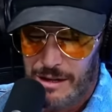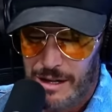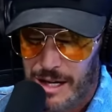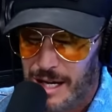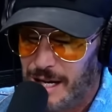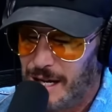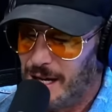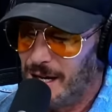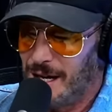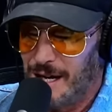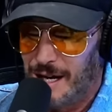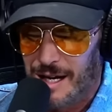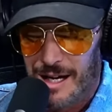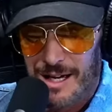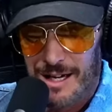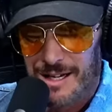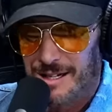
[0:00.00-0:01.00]
uh,
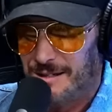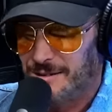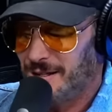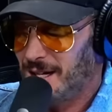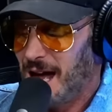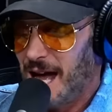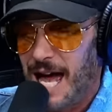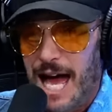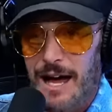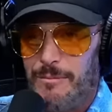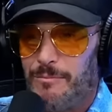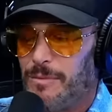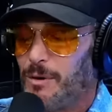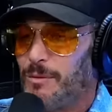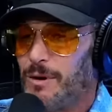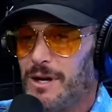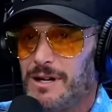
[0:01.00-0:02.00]
I had
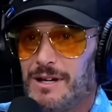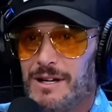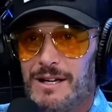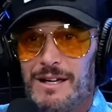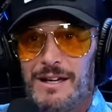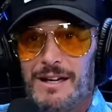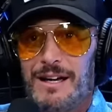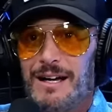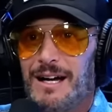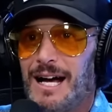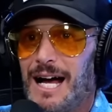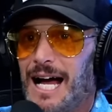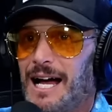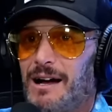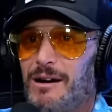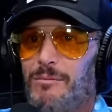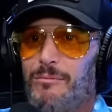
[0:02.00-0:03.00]
but uh,
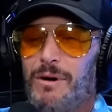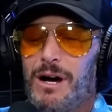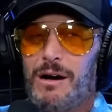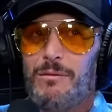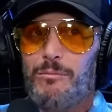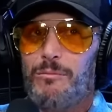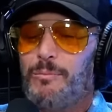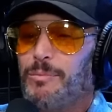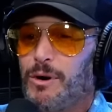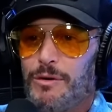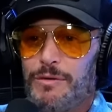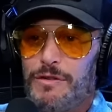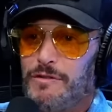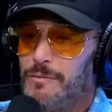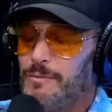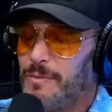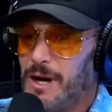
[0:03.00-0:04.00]
both
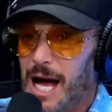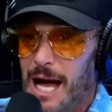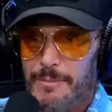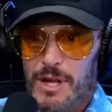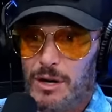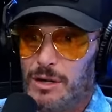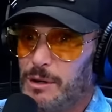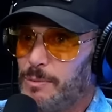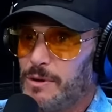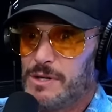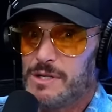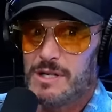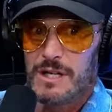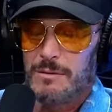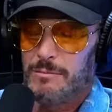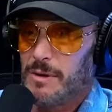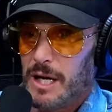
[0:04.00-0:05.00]
of I'm the only
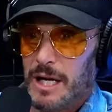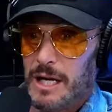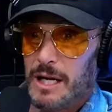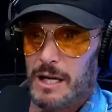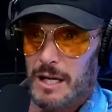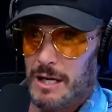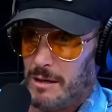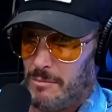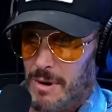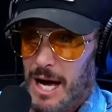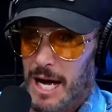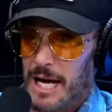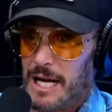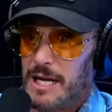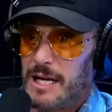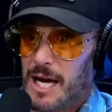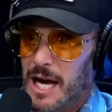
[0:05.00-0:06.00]
person in, in
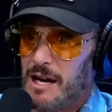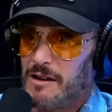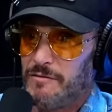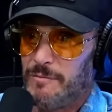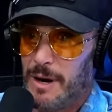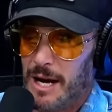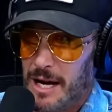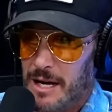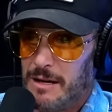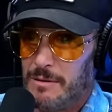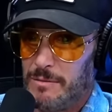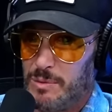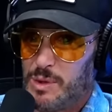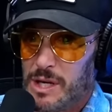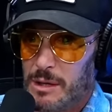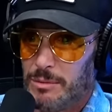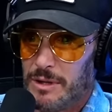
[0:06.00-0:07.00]
my out of my
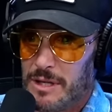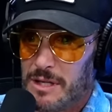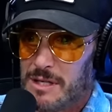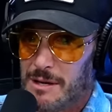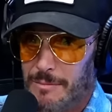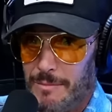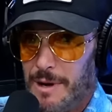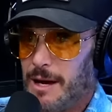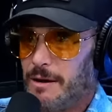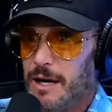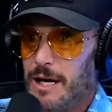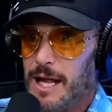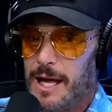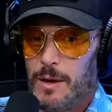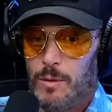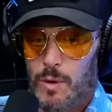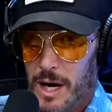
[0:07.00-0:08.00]
siblings that married
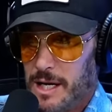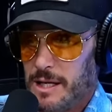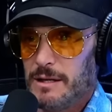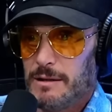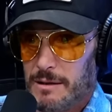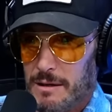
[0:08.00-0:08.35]
a white